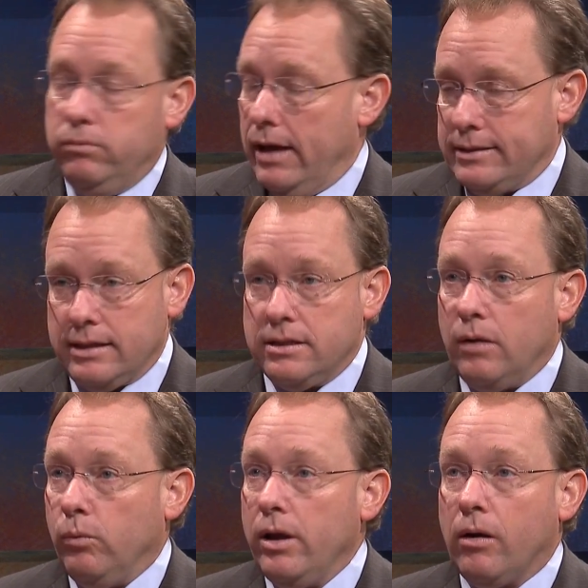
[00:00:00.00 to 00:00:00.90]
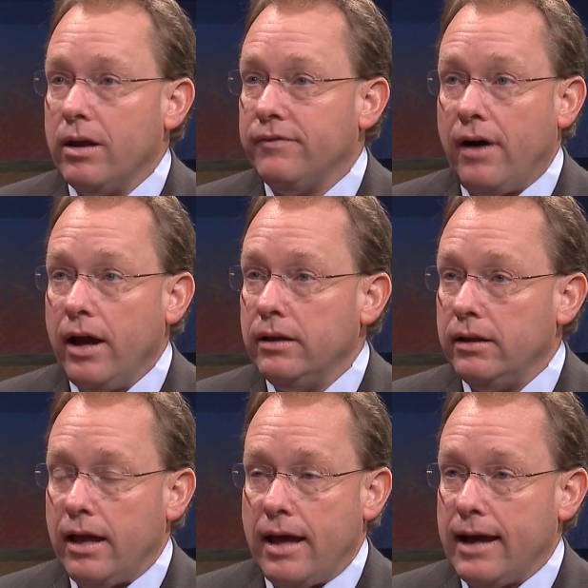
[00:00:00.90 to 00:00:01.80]
As I said, we are a
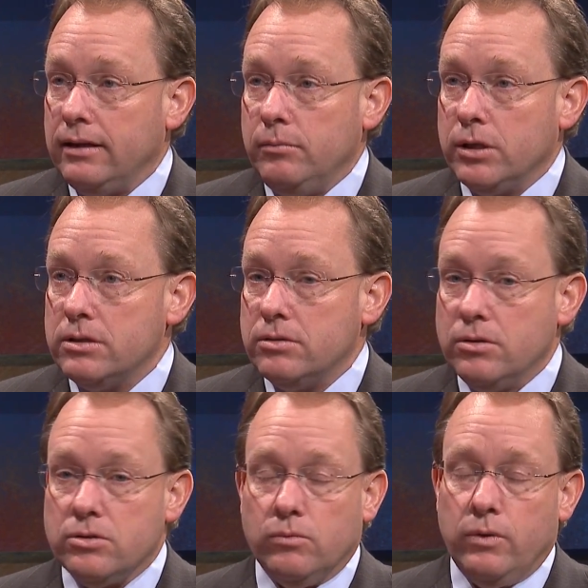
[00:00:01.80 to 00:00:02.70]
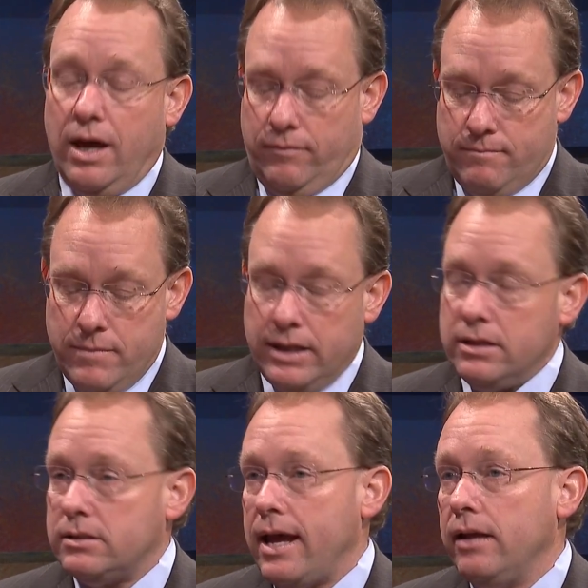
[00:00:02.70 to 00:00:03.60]
fine academic institution. We have
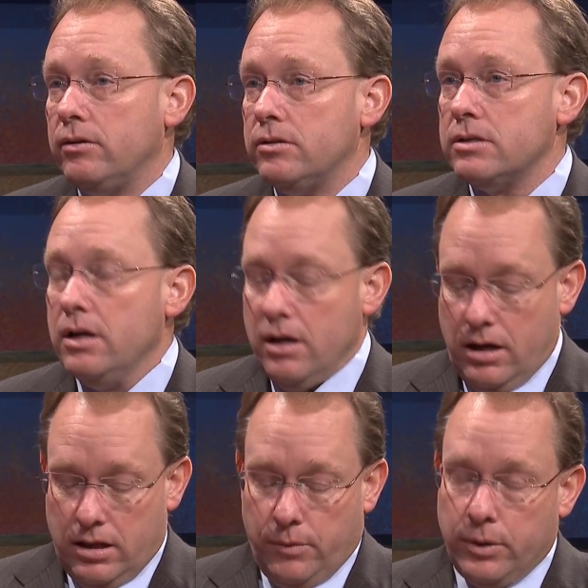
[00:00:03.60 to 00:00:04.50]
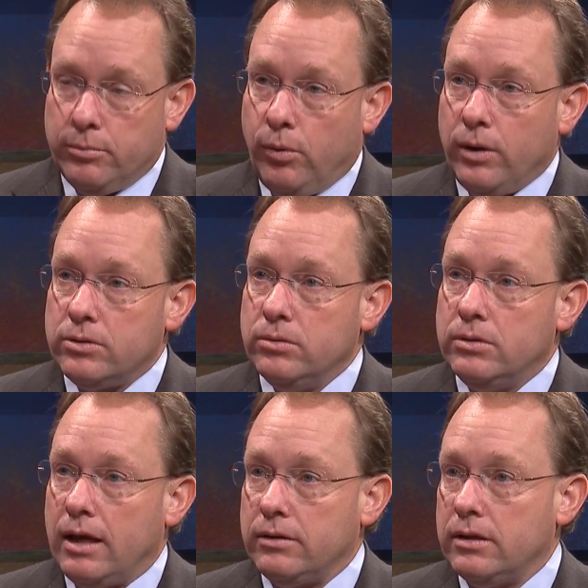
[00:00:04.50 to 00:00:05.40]
many standards that we could point to
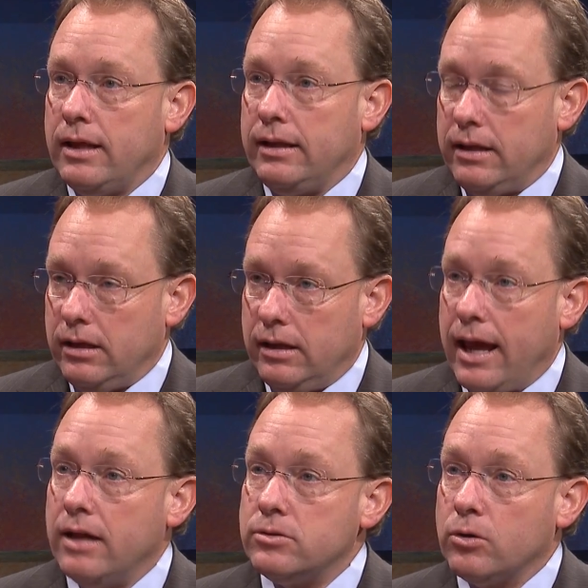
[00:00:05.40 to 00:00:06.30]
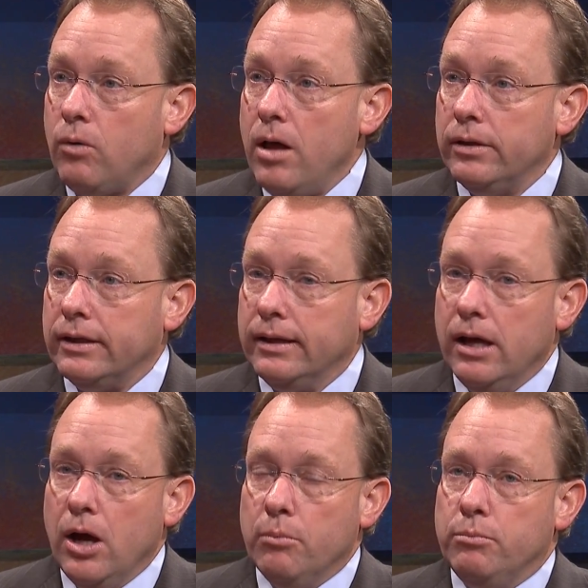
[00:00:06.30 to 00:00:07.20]
that enhance our quality.
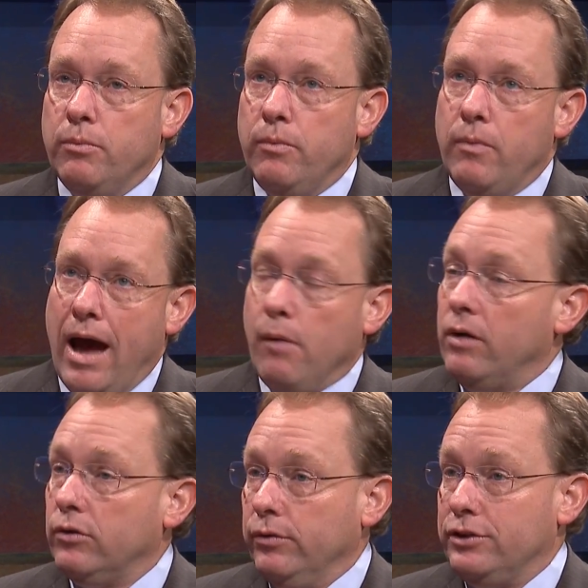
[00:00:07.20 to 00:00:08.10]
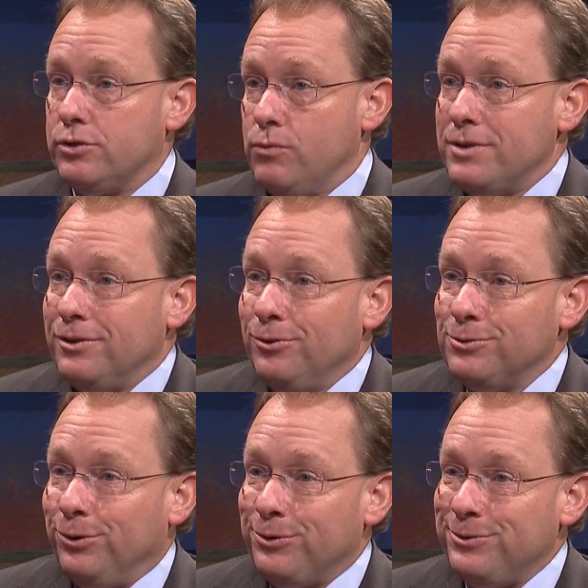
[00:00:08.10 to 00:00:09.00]
However, if we just rest on
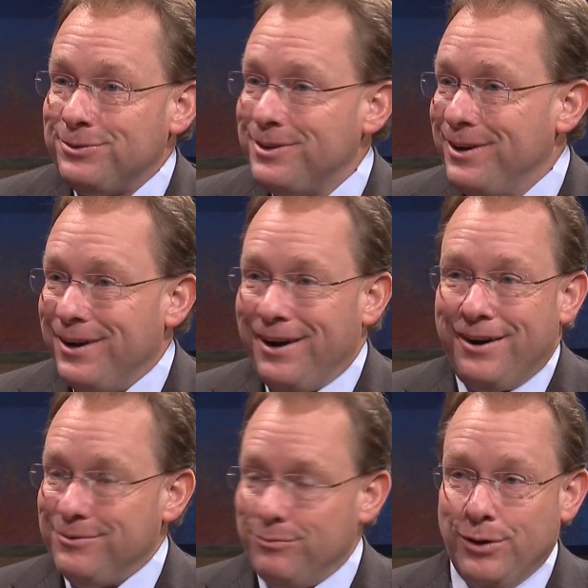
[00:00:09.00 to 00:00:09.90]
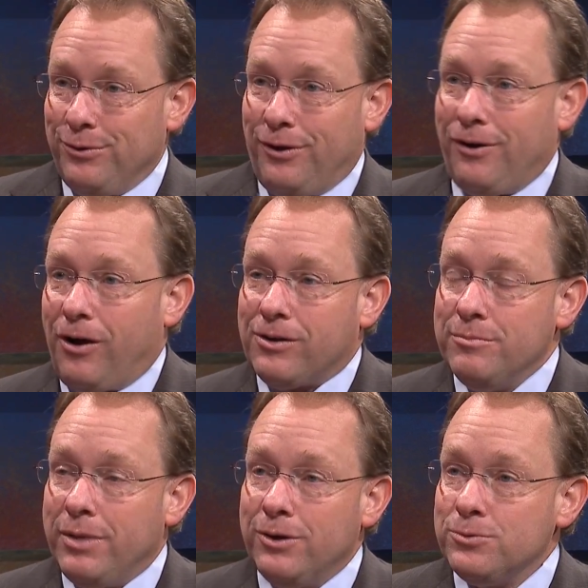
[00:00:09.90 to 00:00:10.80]
those laurels, our
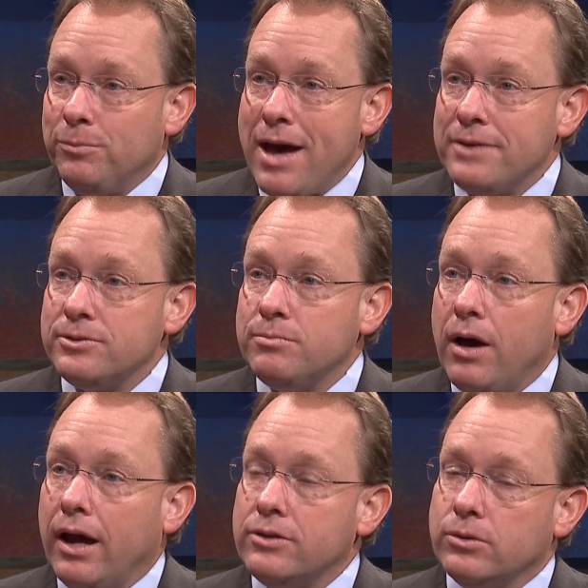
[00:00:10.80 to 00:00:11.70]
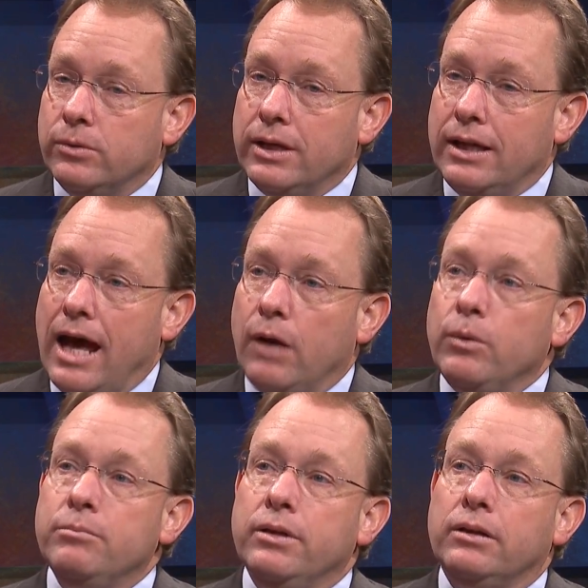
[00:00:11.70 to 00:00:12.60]
competitors will pass us by. So again, how do
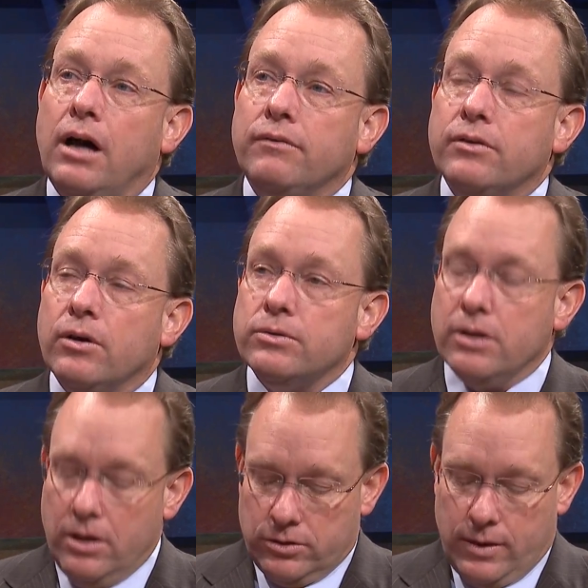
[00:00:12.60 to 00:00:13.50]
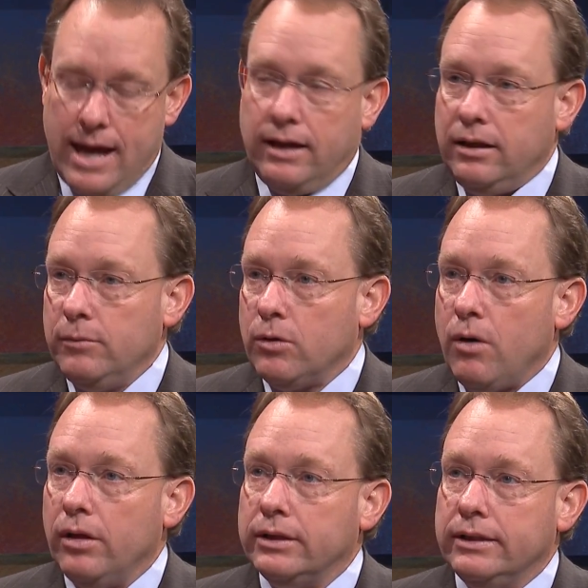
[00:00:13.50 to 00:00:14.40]
we build off of those? So academic
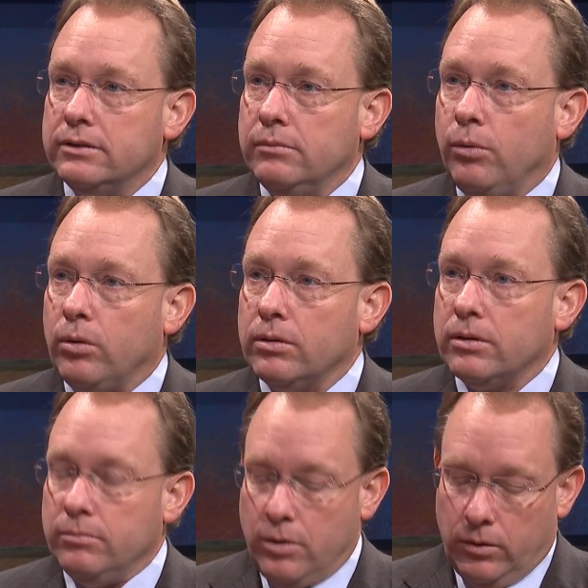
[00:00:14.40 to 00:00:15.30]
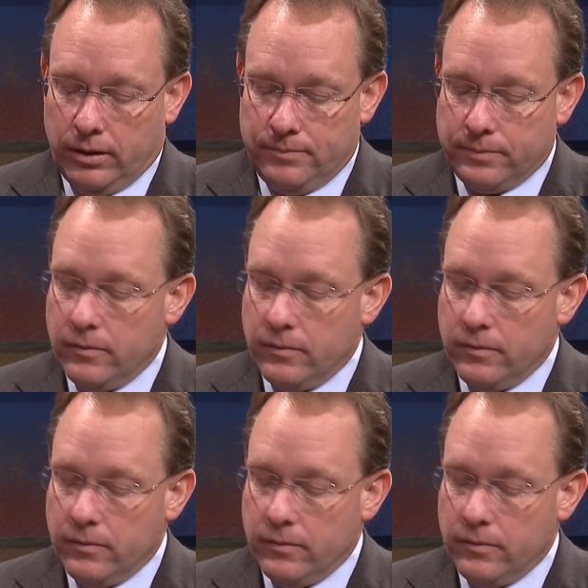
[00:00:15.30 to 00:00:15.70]
quality is an important component.